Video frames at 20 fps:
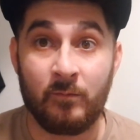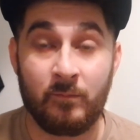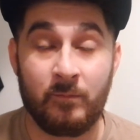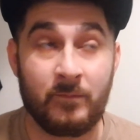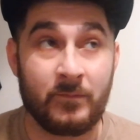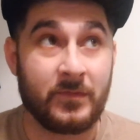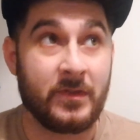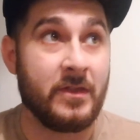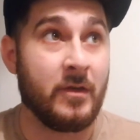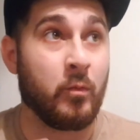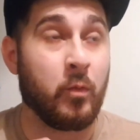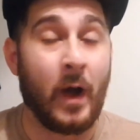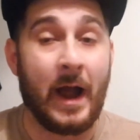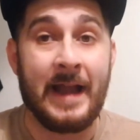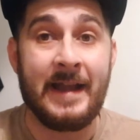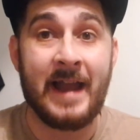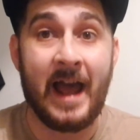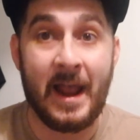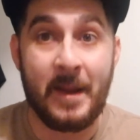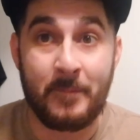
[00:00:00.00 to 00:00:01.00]
the way
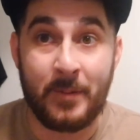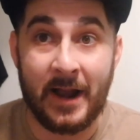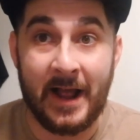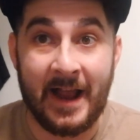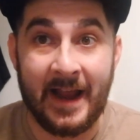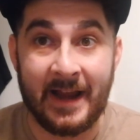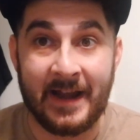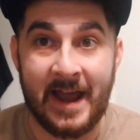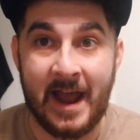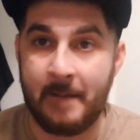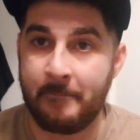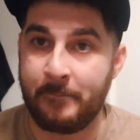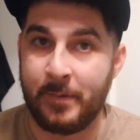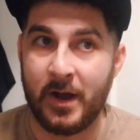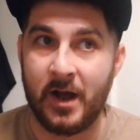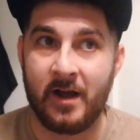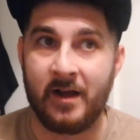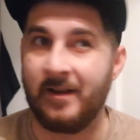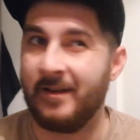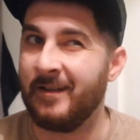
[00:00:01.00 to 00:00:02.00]
they play and that,
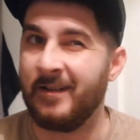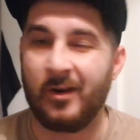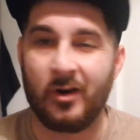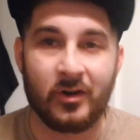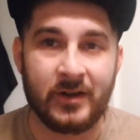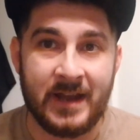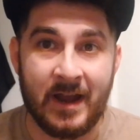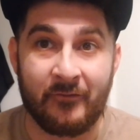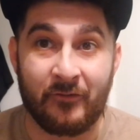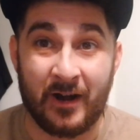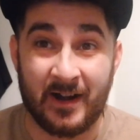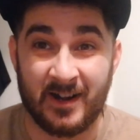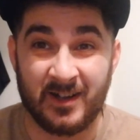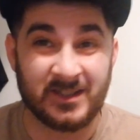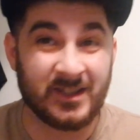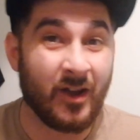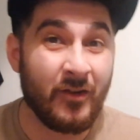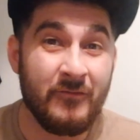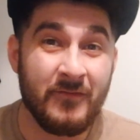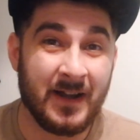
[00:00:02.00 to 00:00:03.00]
but on the other hand, I
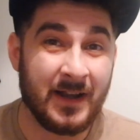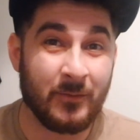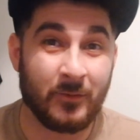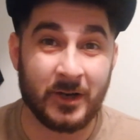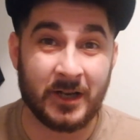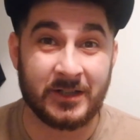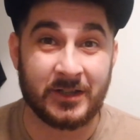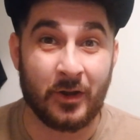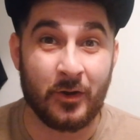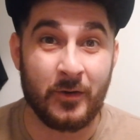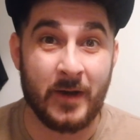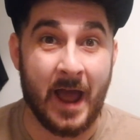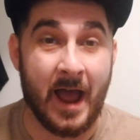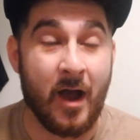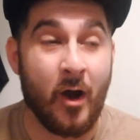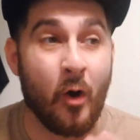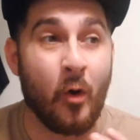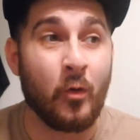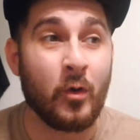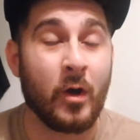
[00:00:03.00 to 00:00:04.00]
don't really want to do that.
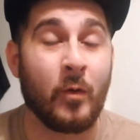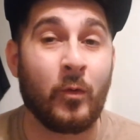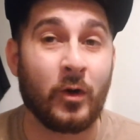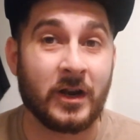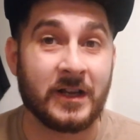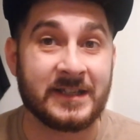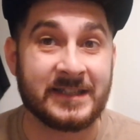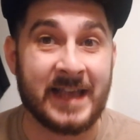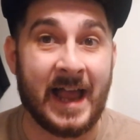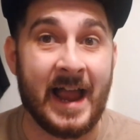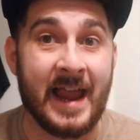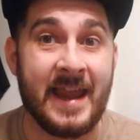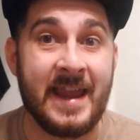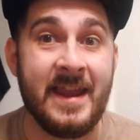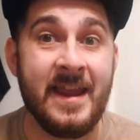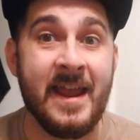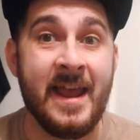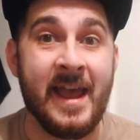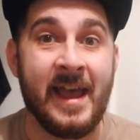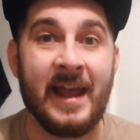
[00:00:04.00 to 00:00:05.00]
All I want to say
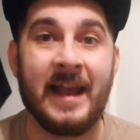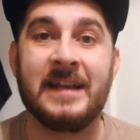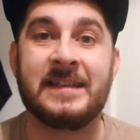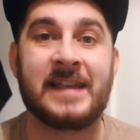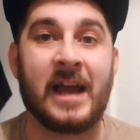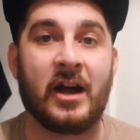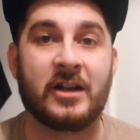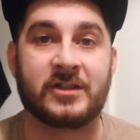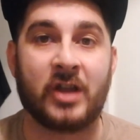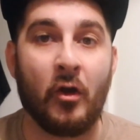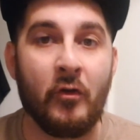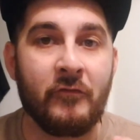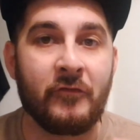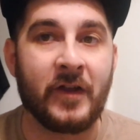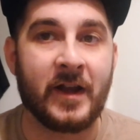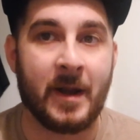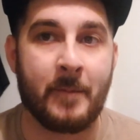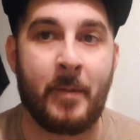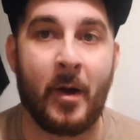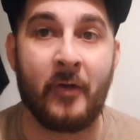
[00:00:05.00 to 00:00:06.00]
is that I don't think
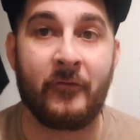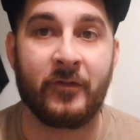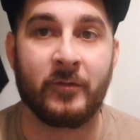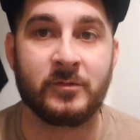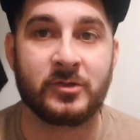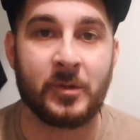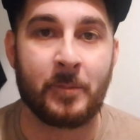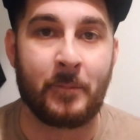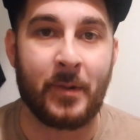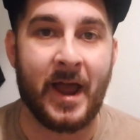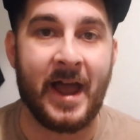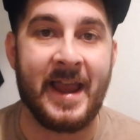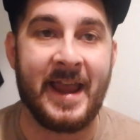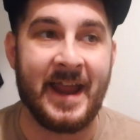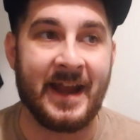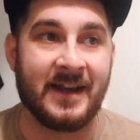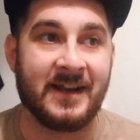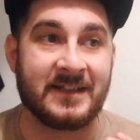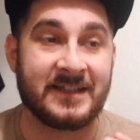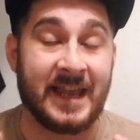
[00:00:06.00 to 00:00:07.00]
that both of them should play
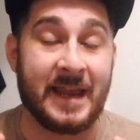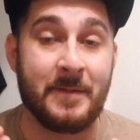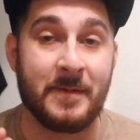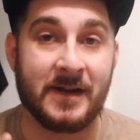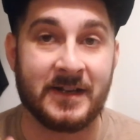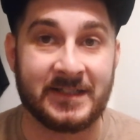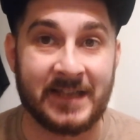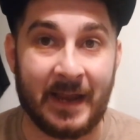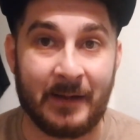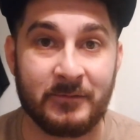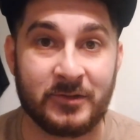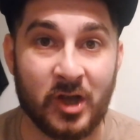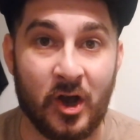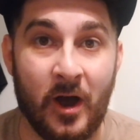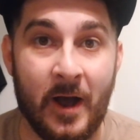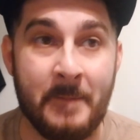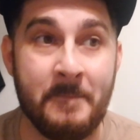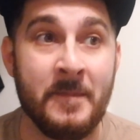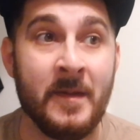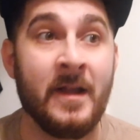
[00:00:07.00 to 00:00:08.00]
in a team at the same
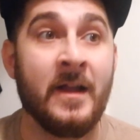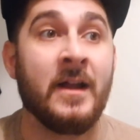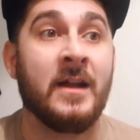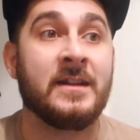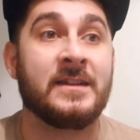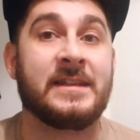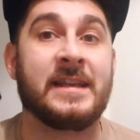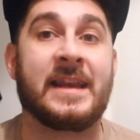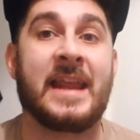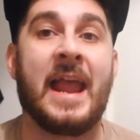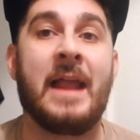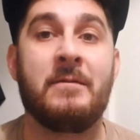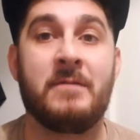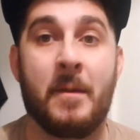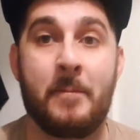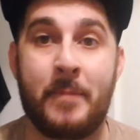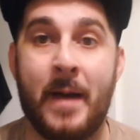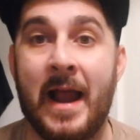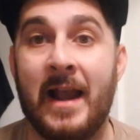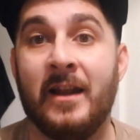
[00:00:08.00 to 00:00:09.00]
time. To keep the
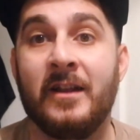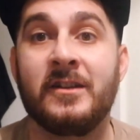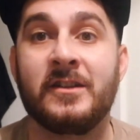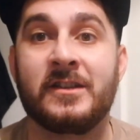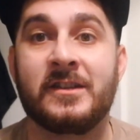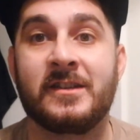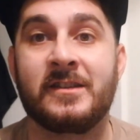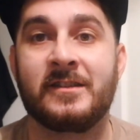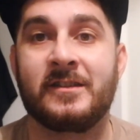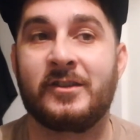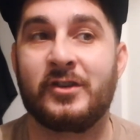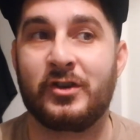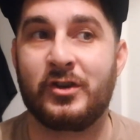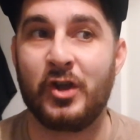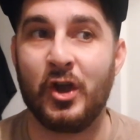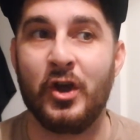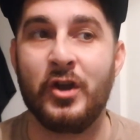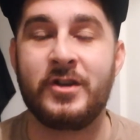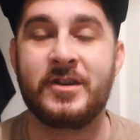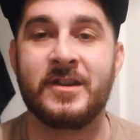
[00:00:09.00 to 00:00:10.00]
balance
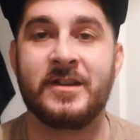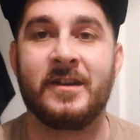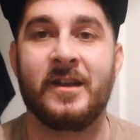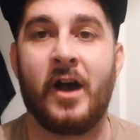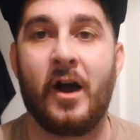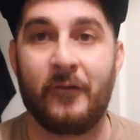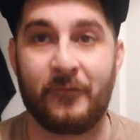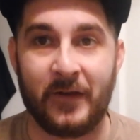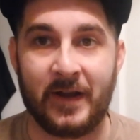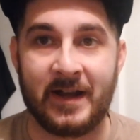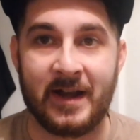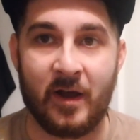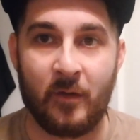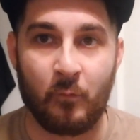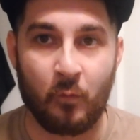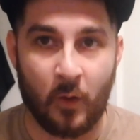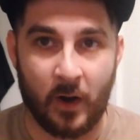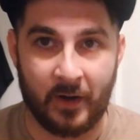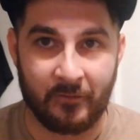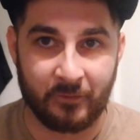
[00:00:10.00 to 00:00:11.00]
good, I think that
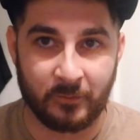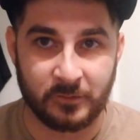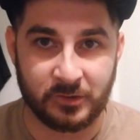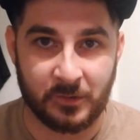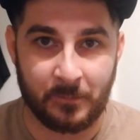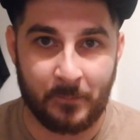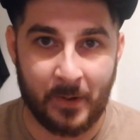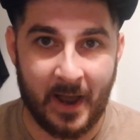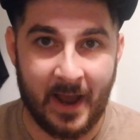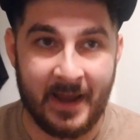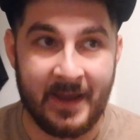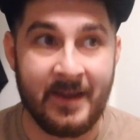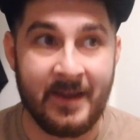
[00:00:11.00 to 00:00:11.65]
one of them should play.